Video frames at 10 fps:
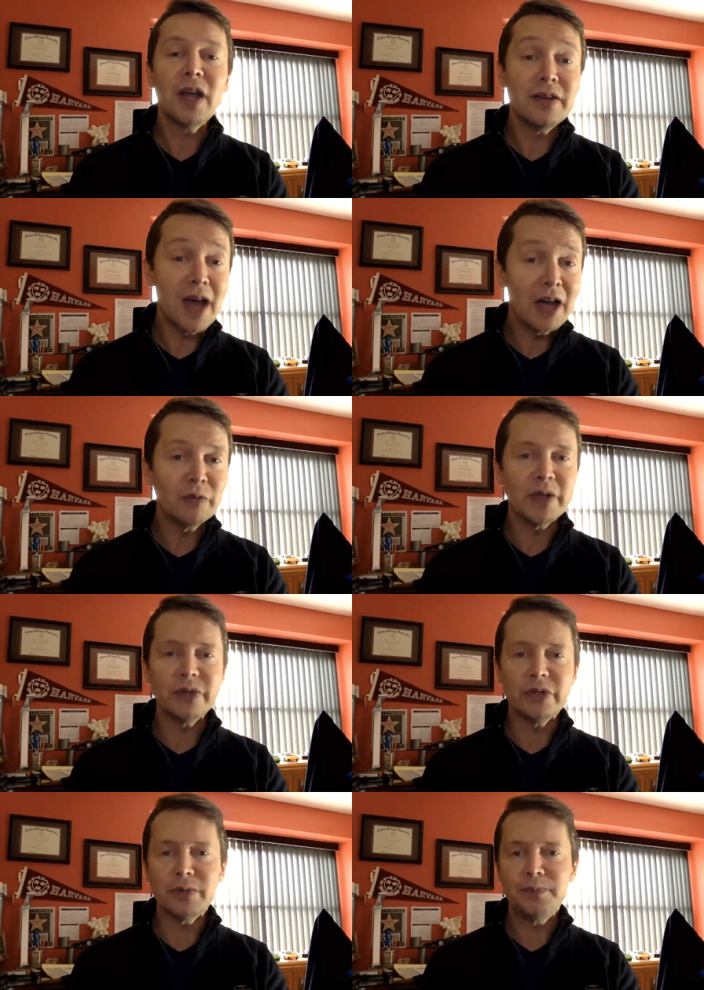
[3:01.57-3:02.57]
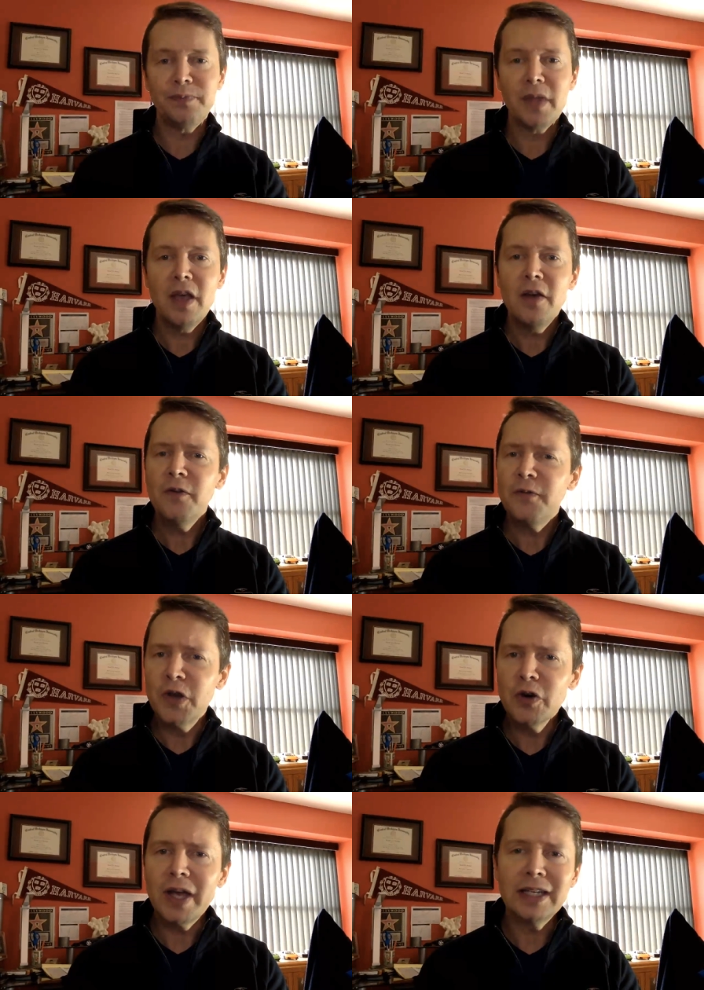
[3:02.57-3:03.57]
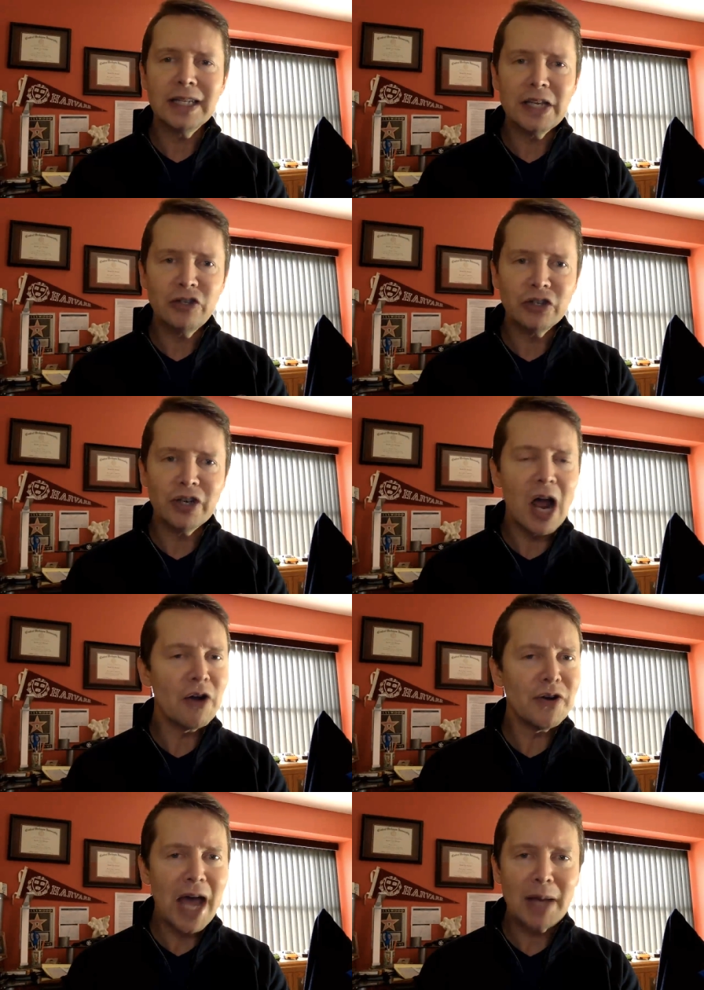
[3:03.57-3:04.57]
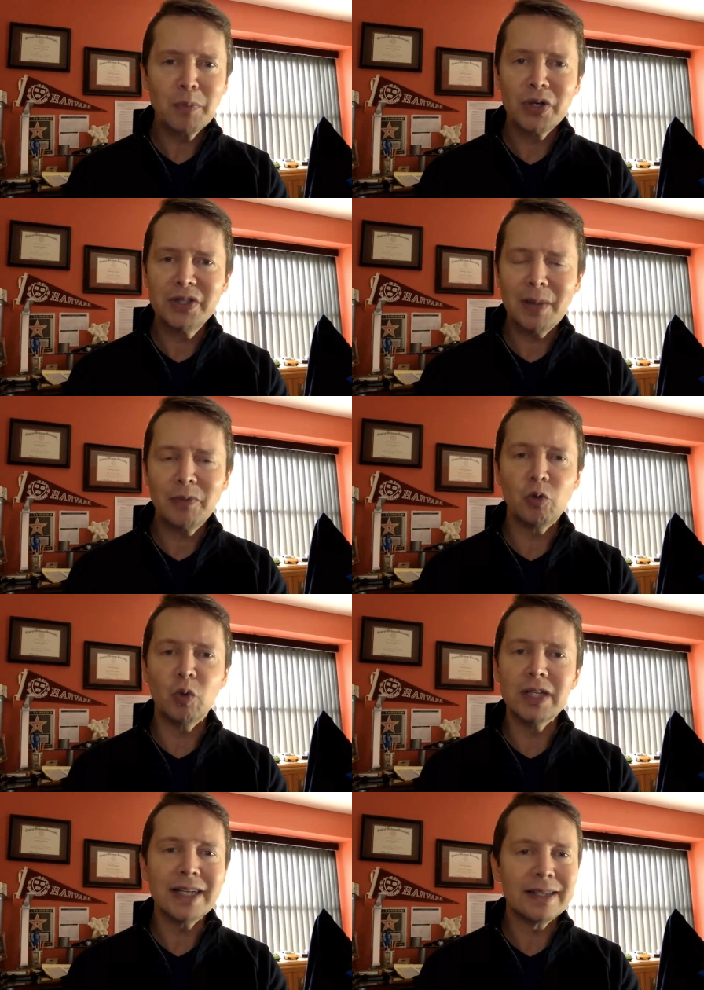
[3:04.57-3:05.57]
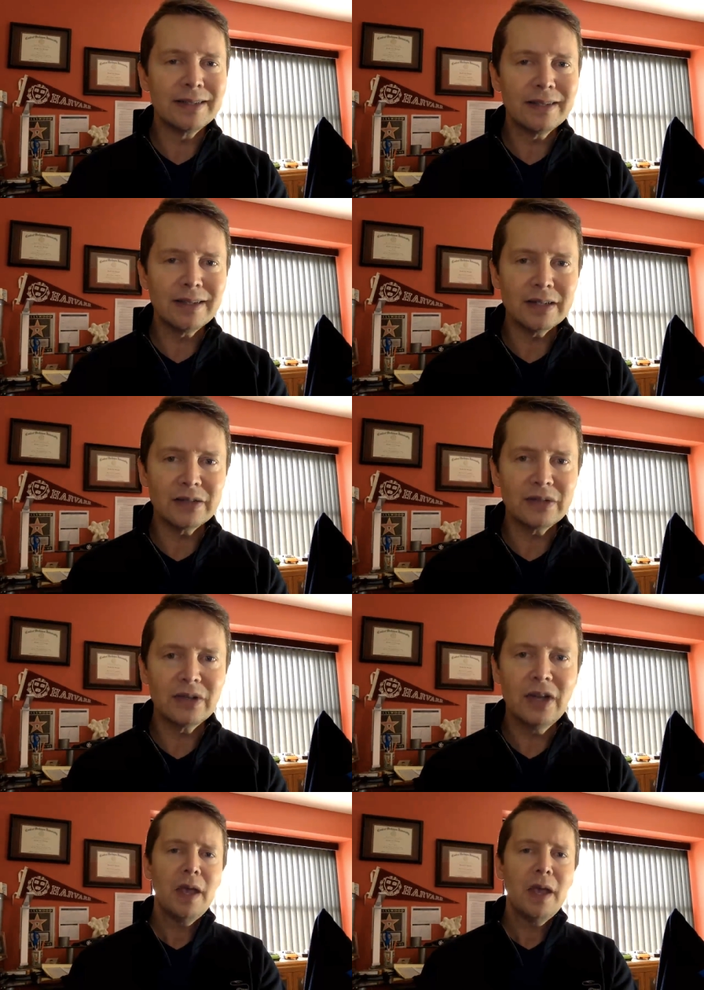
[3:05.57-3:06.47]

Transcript: on non reason. Fear and elation are not perceptual existence.